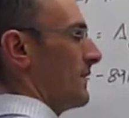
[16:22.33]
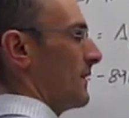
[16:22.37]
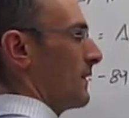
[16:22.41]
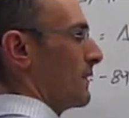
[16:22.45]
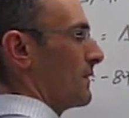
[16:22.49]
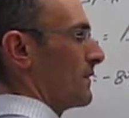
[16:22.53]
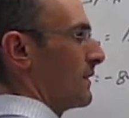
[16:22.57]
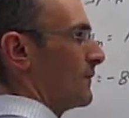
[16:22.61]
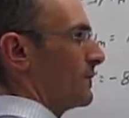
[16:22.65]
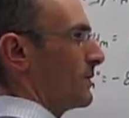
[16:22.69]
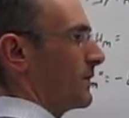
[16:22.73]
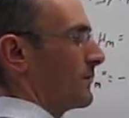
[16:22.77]

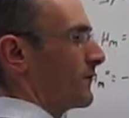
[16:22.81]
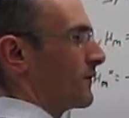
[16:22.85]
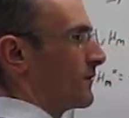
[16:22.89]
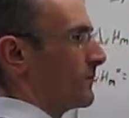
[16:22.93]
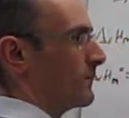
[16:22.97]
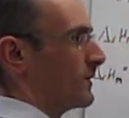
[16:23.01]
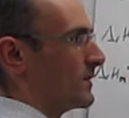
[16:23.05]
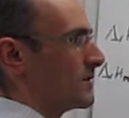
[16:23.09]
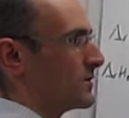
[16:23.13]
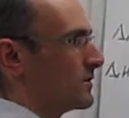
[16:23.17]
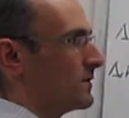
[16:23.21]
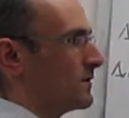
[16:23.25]
enthalpy
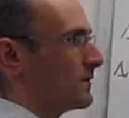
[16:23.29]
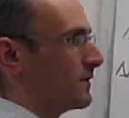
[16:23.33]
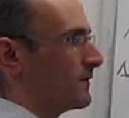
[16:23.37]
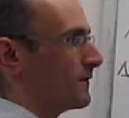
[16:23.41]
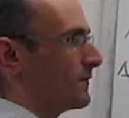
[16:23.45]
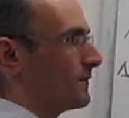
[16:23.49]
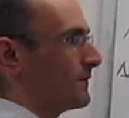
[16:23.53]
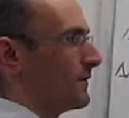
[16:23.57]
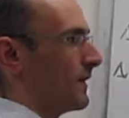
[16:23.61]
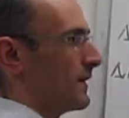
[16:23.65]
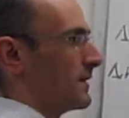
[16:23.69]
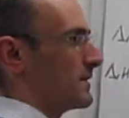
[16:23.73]
formation of
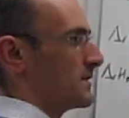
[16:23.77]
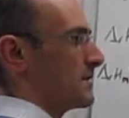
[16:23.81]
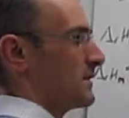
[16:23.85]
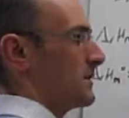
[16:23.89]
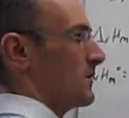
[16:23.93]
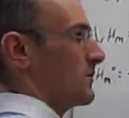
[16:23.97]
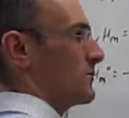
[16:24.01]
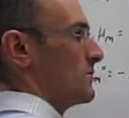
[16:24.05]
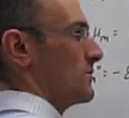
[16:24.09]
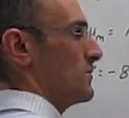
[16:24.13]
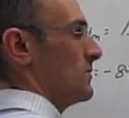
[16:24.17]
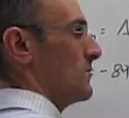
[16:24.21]
uh,
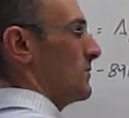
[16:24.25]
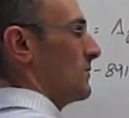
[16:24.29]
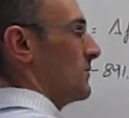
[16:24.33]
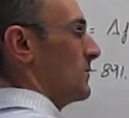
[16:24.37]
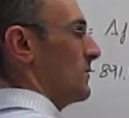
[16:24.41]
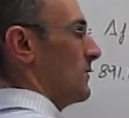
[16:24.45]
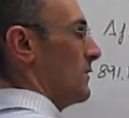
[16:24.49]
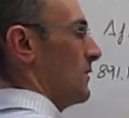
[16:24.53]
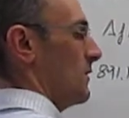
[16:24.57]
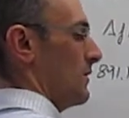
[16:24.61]
CO2,